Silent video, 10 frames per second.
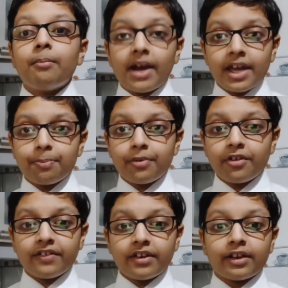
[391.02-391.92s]
My
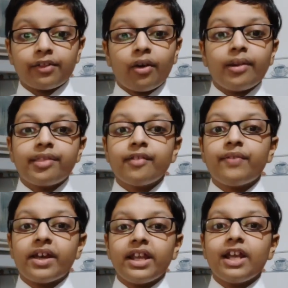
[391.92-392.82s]
project is also
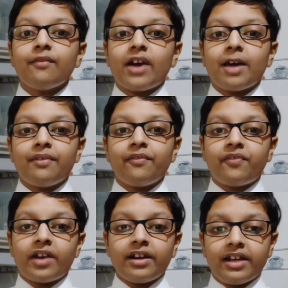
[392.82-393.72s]
very
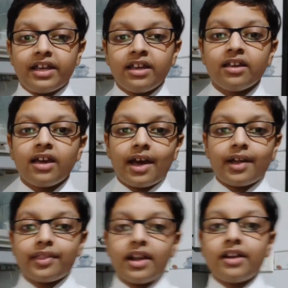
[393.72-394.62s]
environment-friendly,
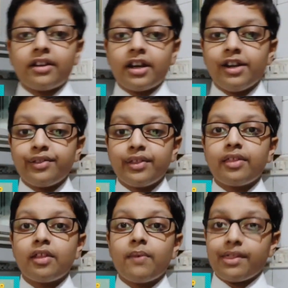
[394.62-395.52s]
as it
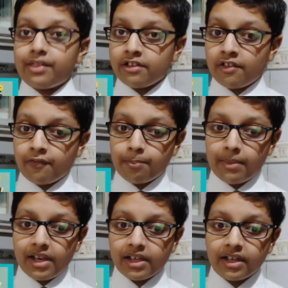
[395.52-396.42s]
reduces the wastage of
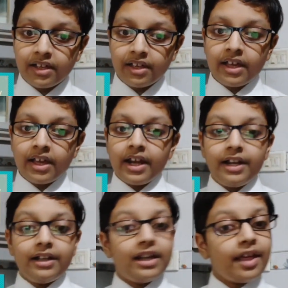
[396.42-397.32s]
milk.
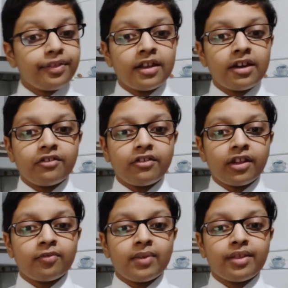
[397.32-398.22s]
Less energy
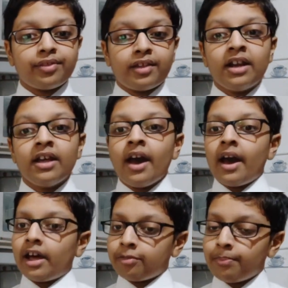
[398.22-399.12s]
is wasted
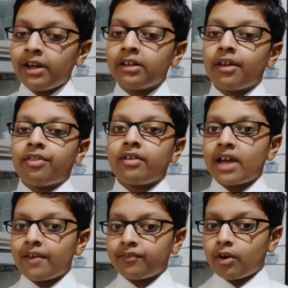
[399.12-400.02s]
as milk does
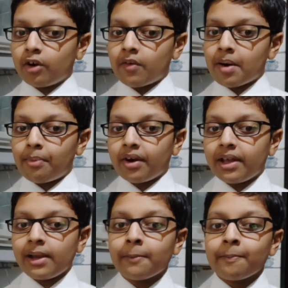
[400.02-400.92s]
not have to
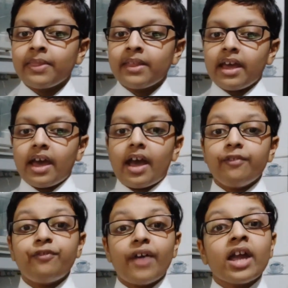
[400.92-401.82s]
overboil,
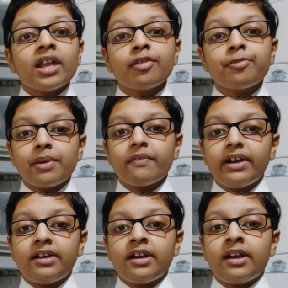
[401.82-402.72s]
and fire is
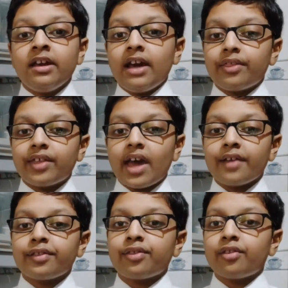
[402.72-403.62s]
prevented as
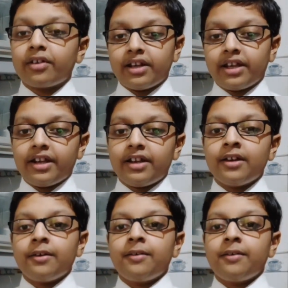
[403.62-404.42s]
gas is not leaked.